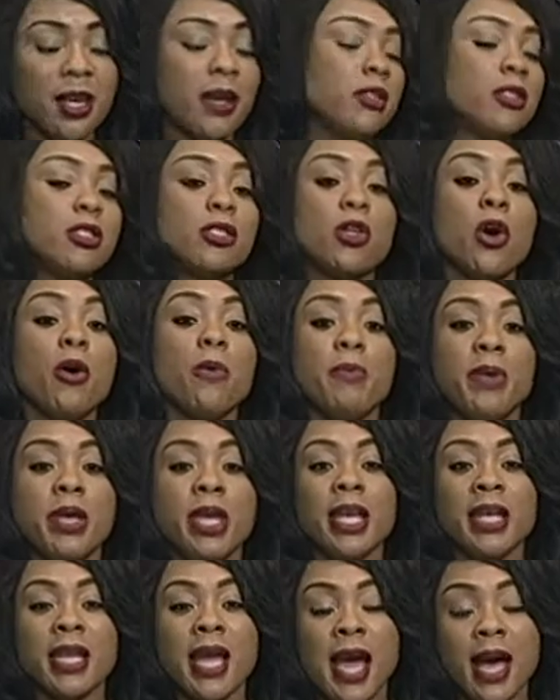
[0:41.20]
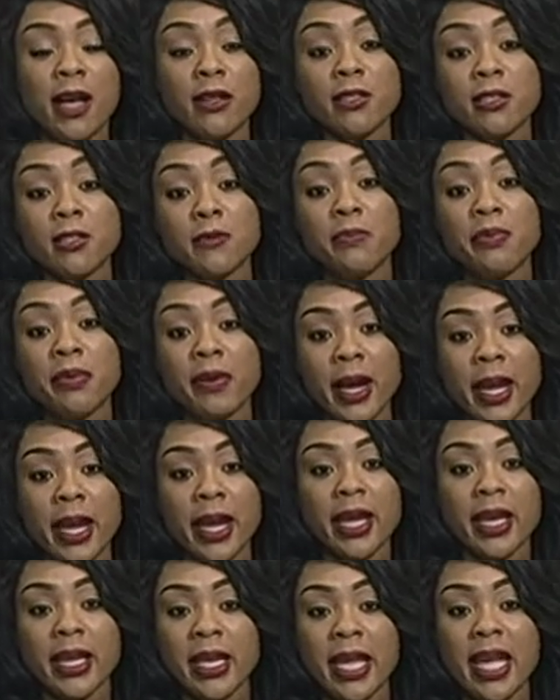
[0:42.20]
taught me in how to
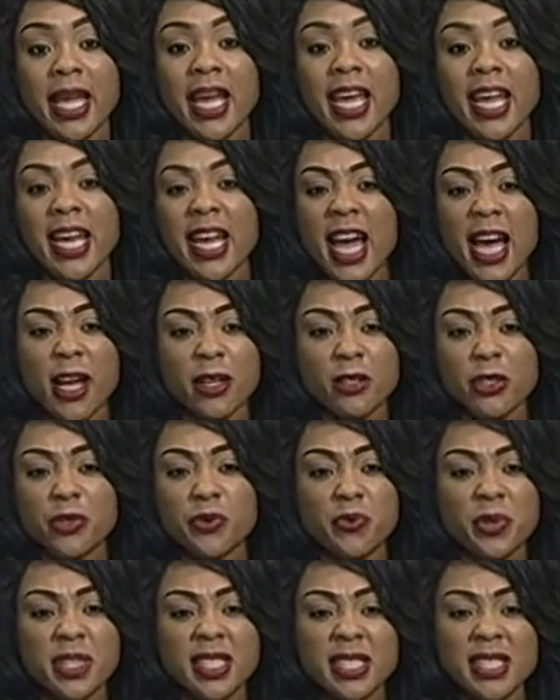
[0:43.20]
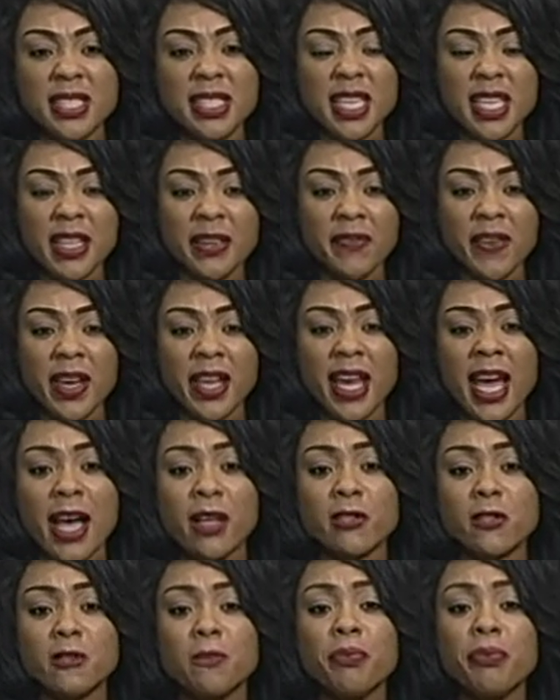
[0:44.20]
pray and how to receive and how
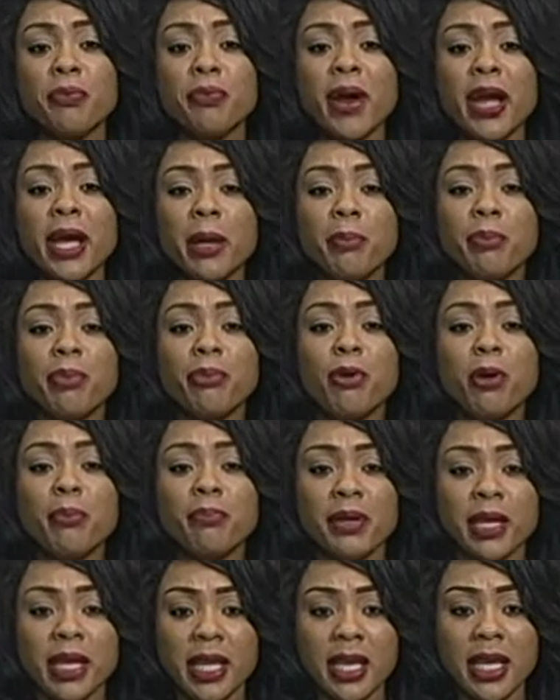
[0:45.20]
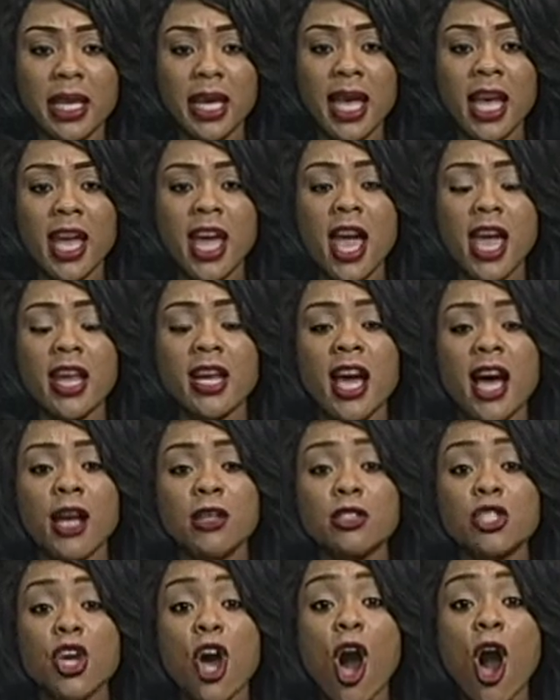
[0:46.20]
to pray properly and how
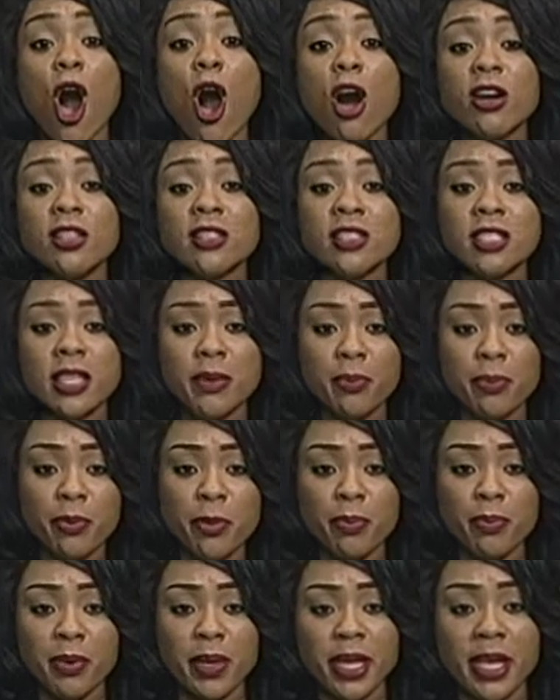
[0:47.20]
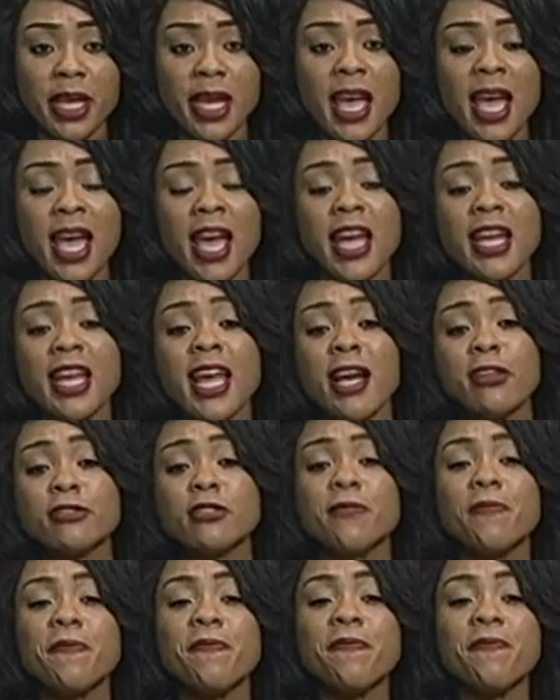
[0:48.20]
to ask it properly and how
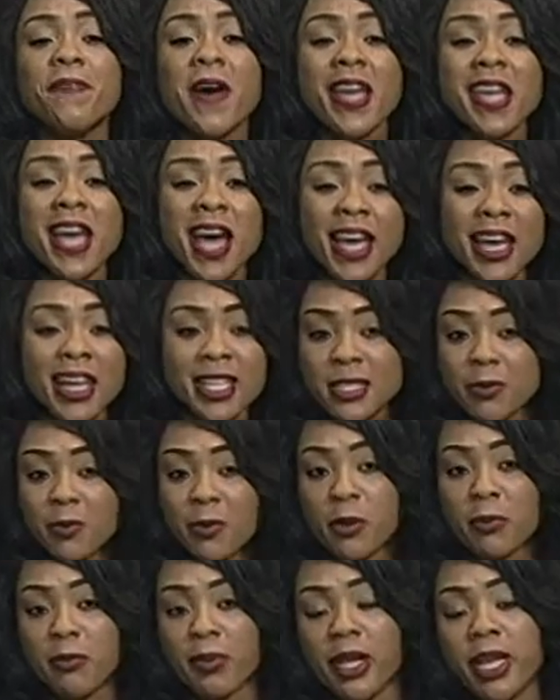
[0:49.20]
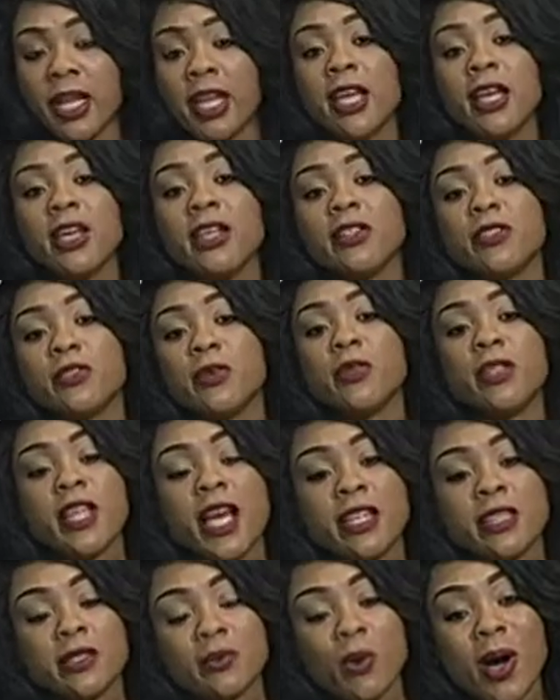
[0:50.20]
to fire it properly. So
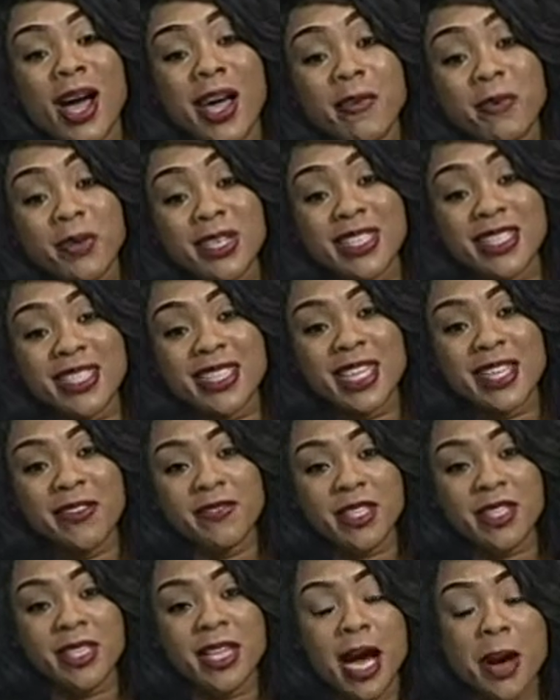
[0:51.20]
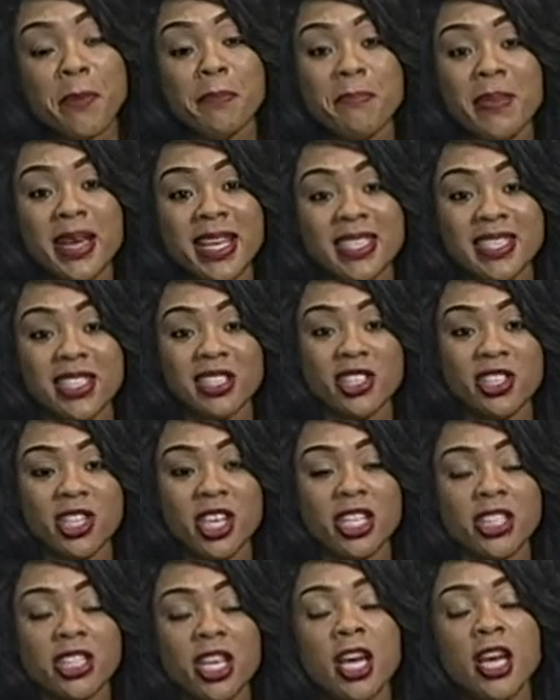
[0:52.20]
that is what I received in that amazing
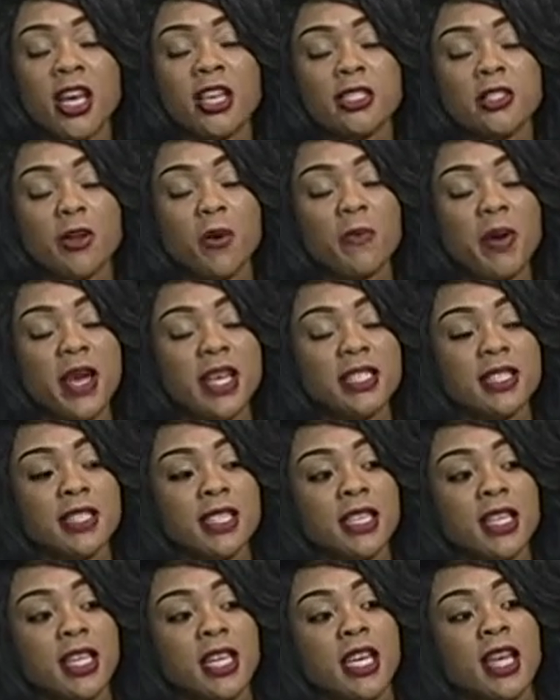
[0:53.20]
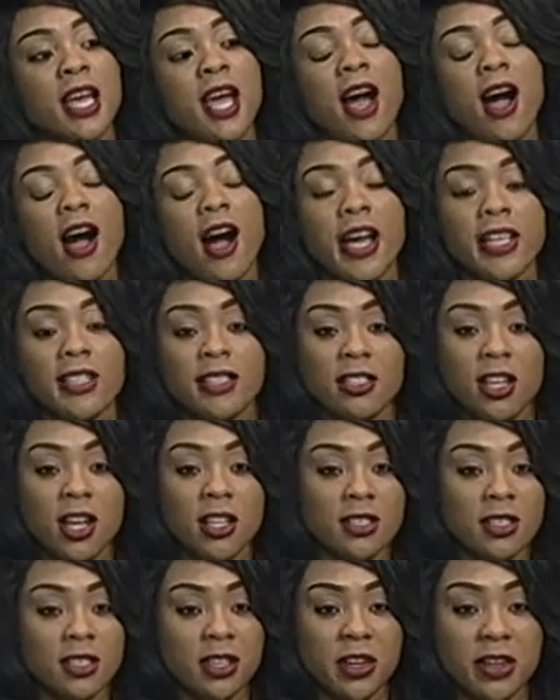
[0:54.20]
church. So basically, I
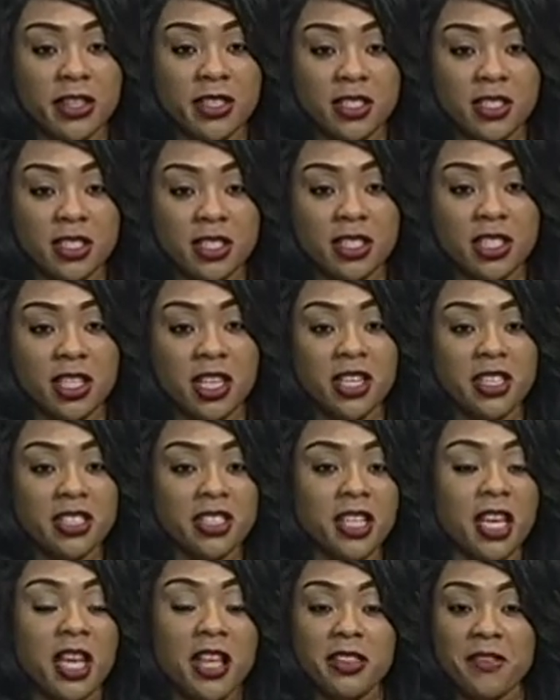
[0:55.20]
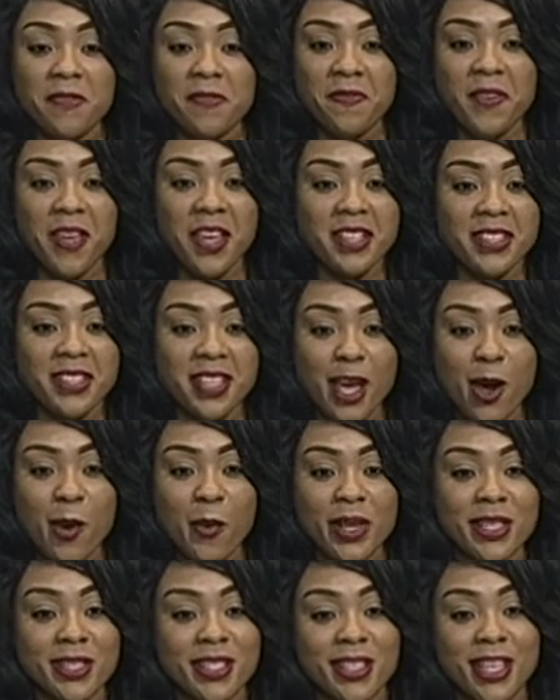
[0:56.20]
started going to the church. The first day I
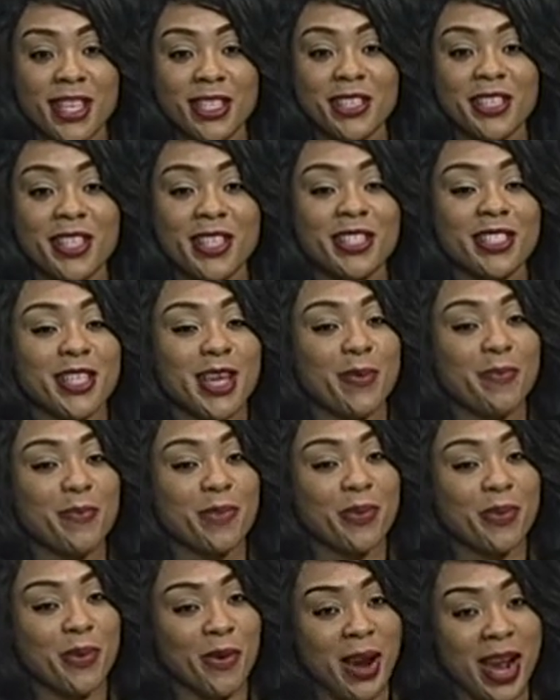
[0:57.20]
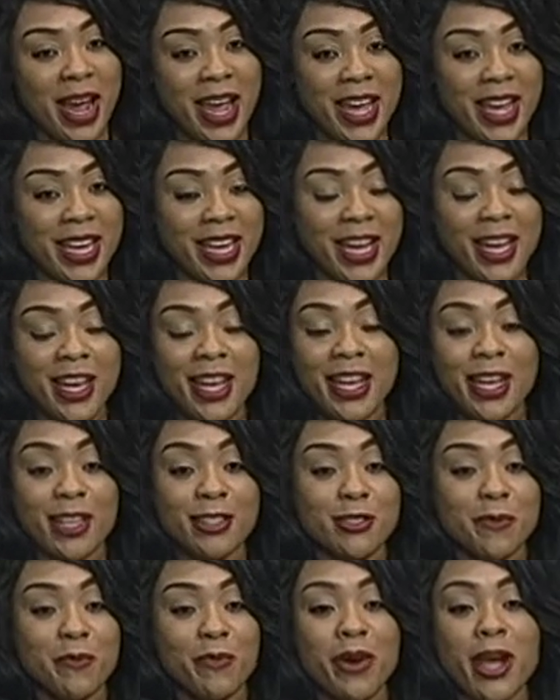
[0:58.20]
went to that church, I prayed. I learned how
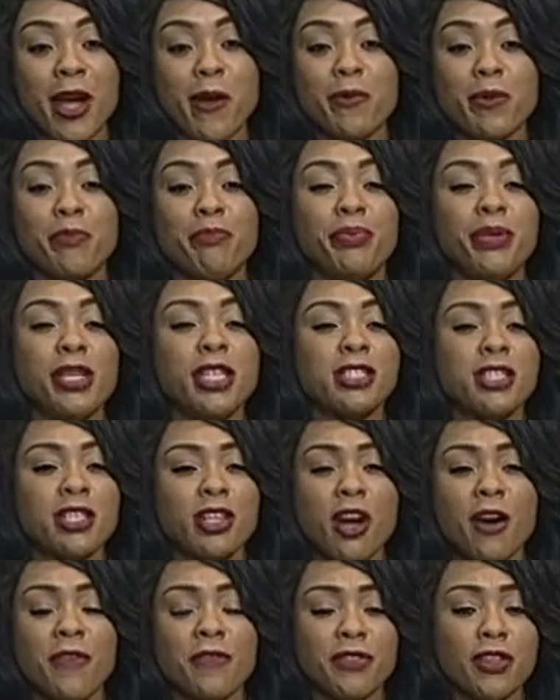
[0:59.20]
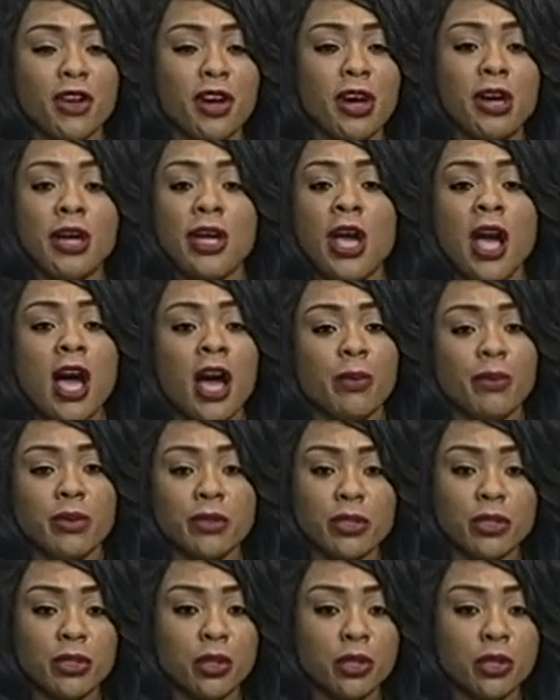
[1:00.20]
to pray. I repeated after. I was taught